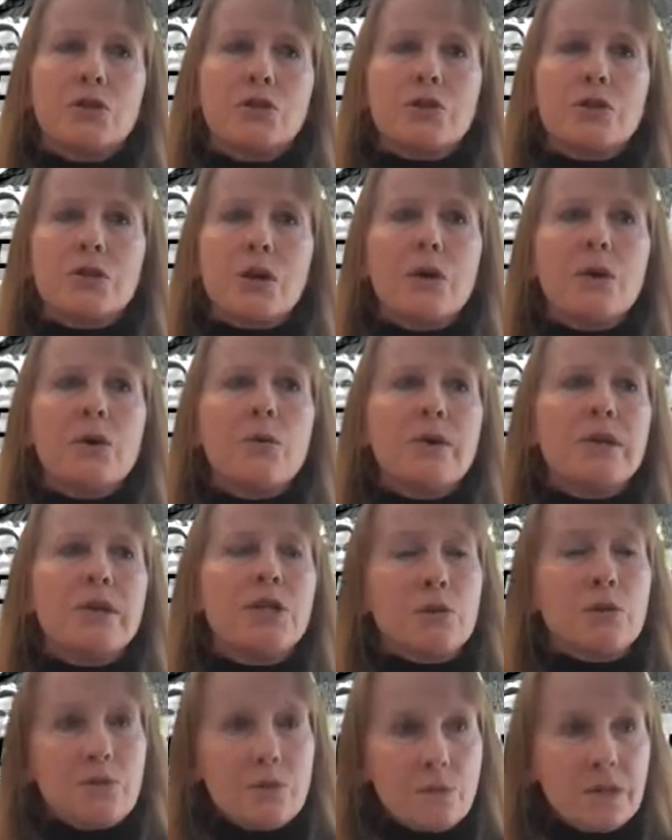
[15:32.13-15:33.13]
So we
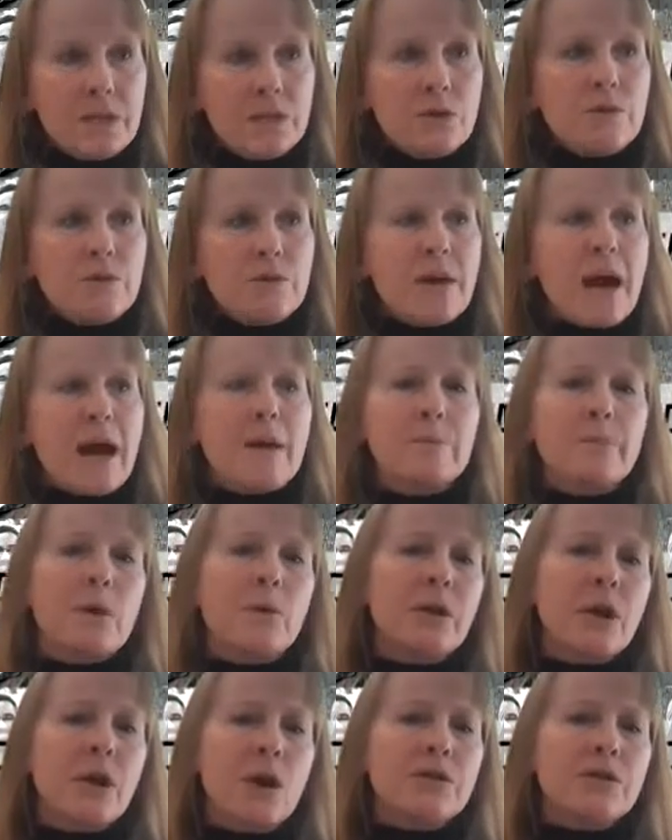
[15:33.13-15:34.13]
do that, but
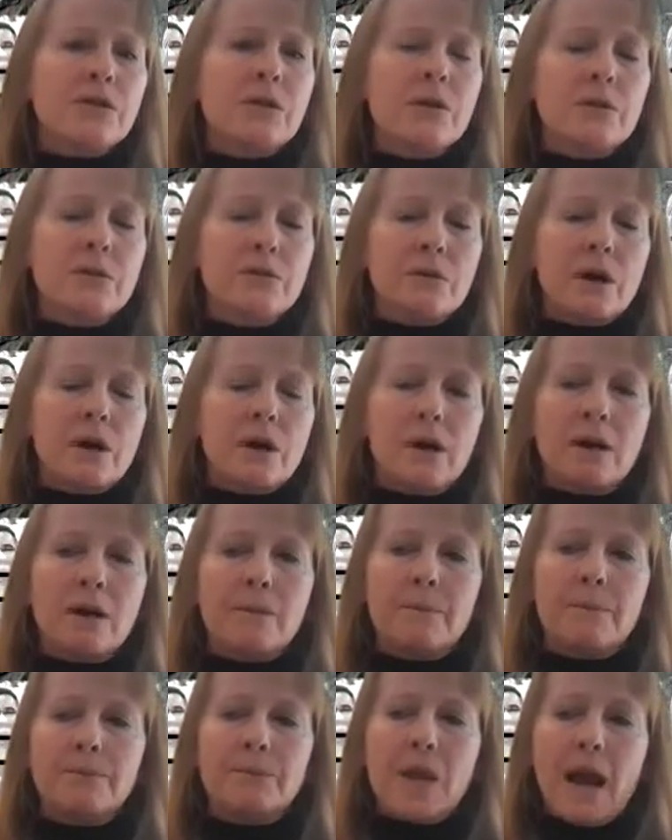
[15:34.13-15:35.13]
we also,
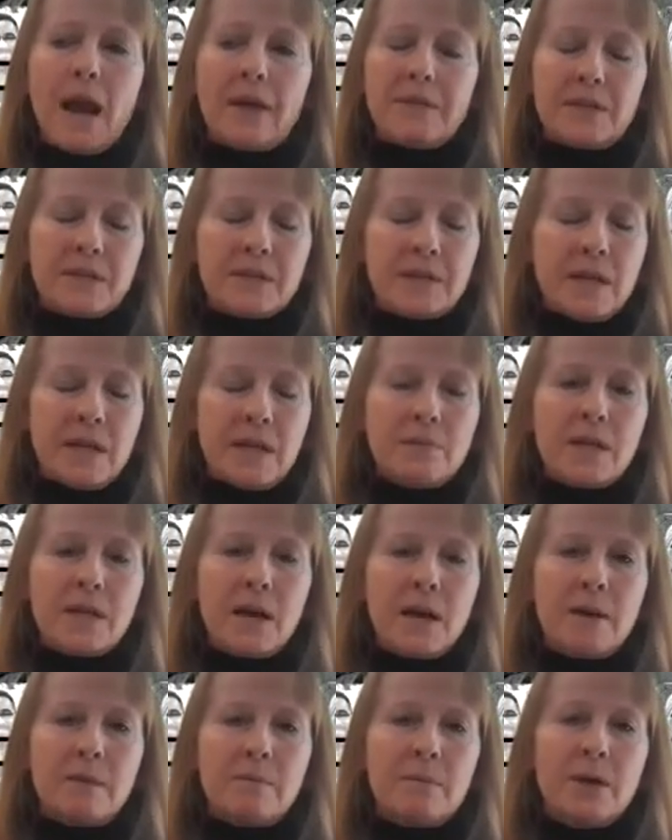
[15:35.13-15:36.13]
at the same
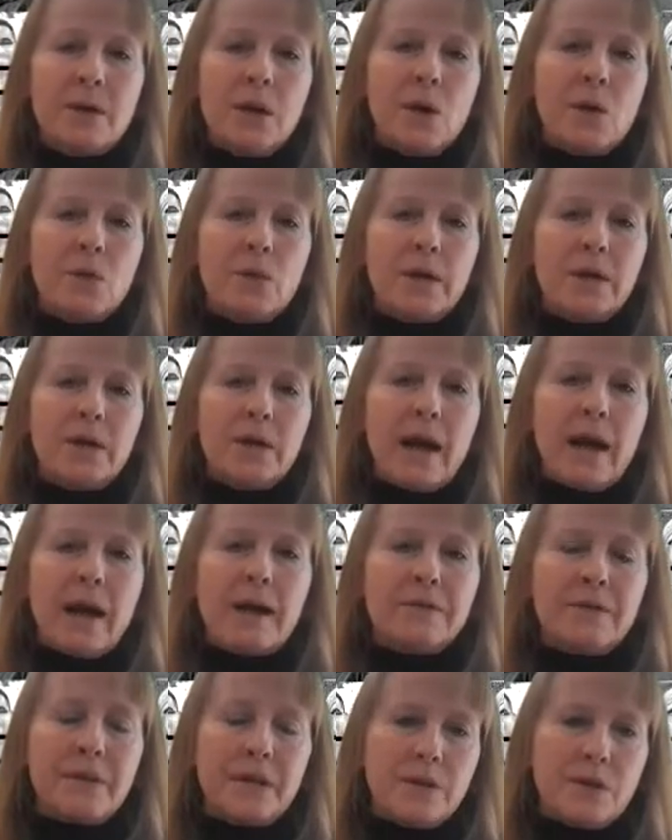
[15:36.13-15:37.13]
time, we
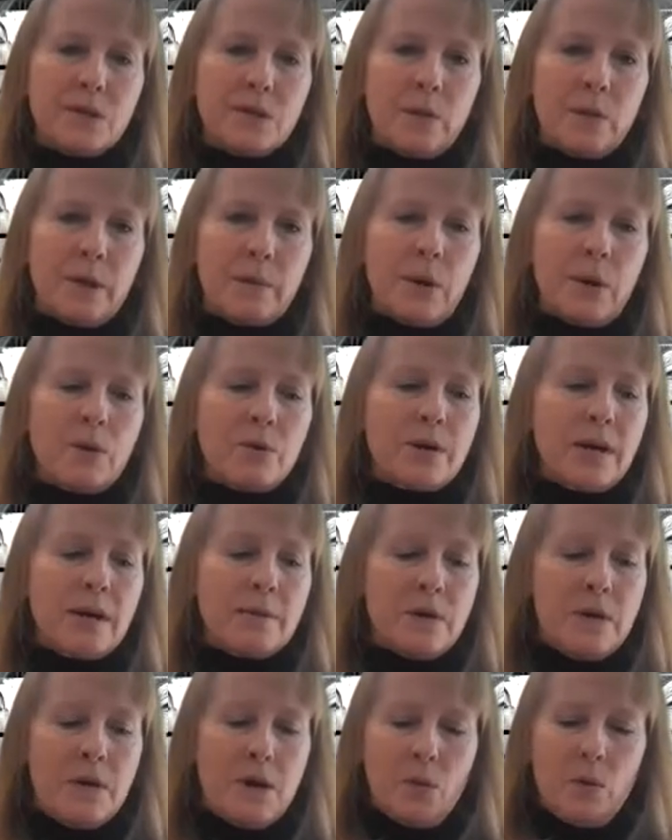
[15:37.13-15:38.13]
have in this week
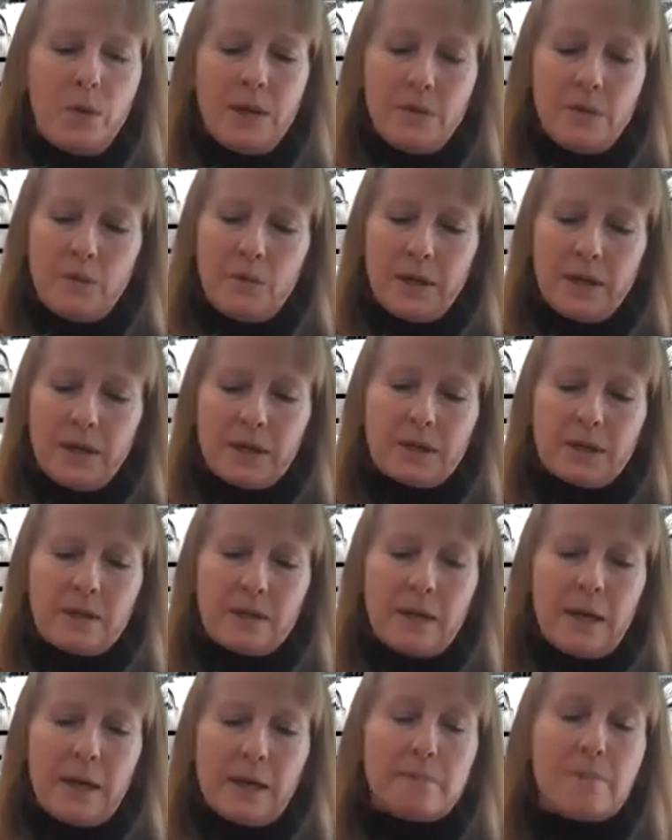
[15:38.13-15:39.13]
program, we
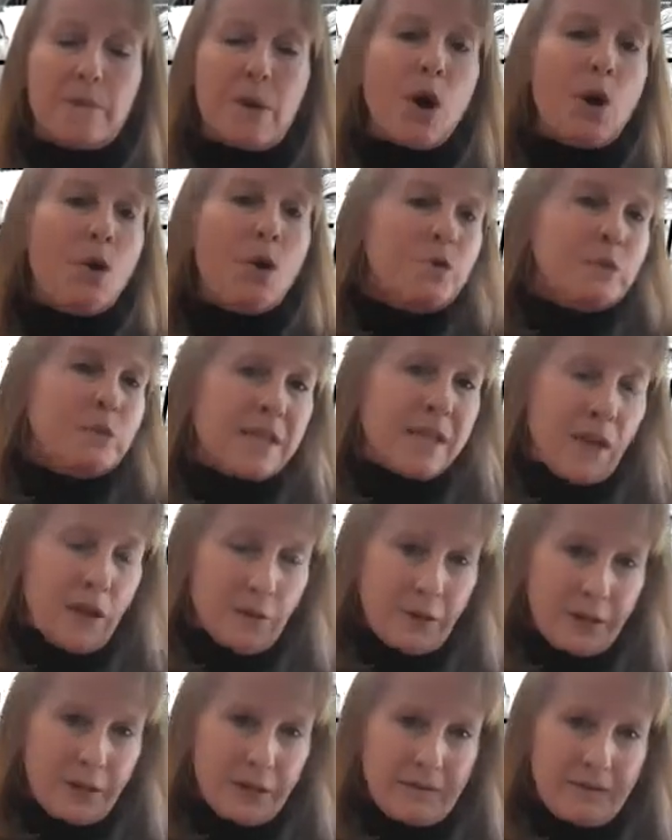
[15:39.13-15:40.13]
impose
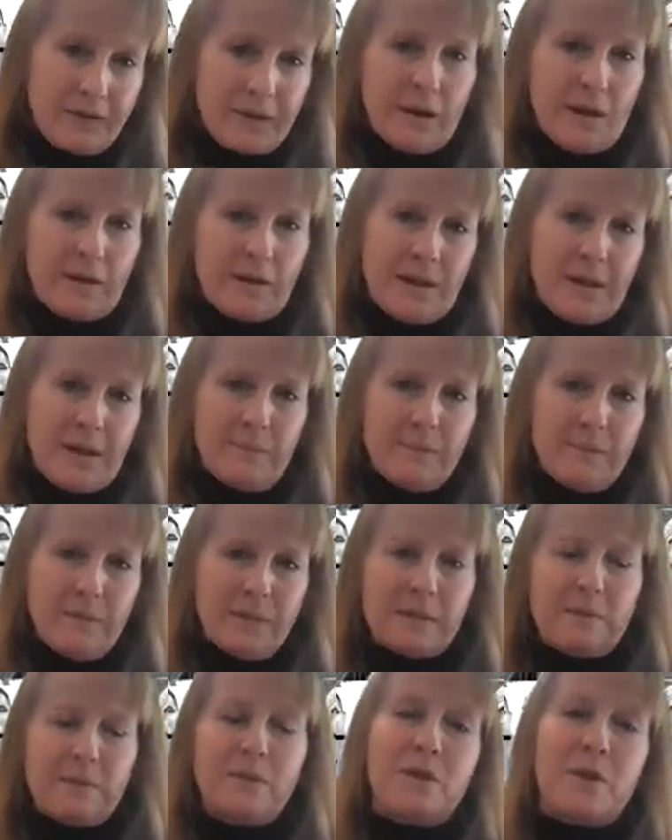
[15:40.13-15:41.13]
healthy living on them.
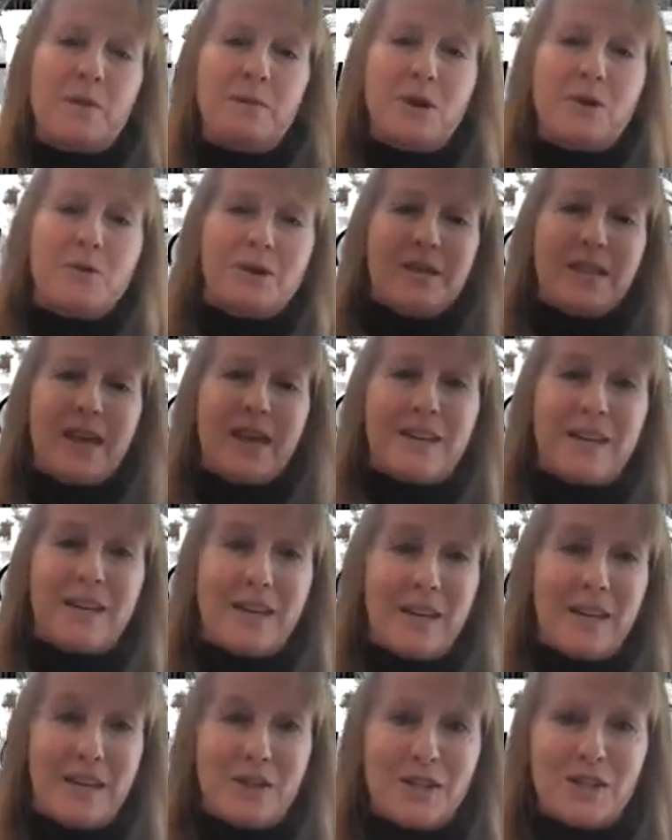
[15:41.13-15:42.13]
Some of them go to that
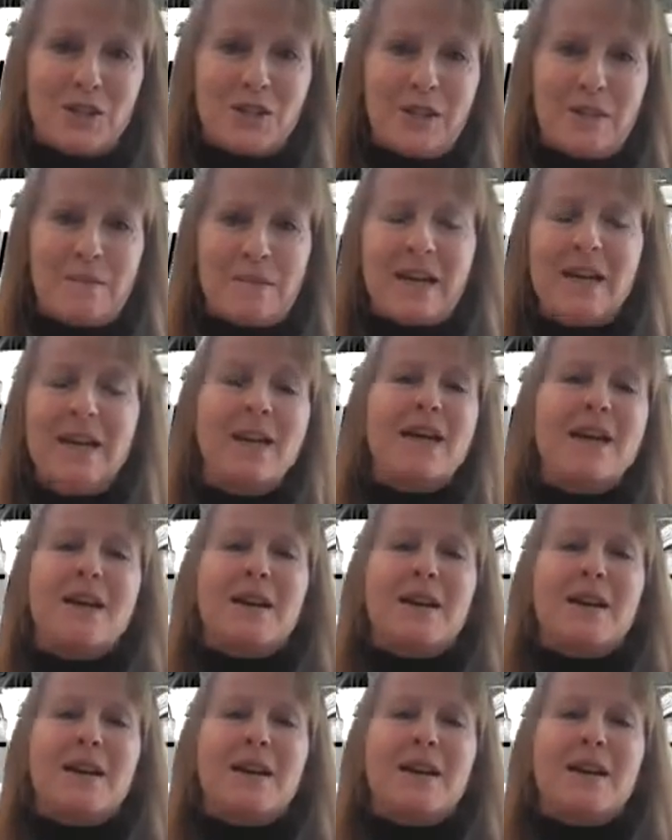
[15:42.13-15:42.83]
kicking and screaming.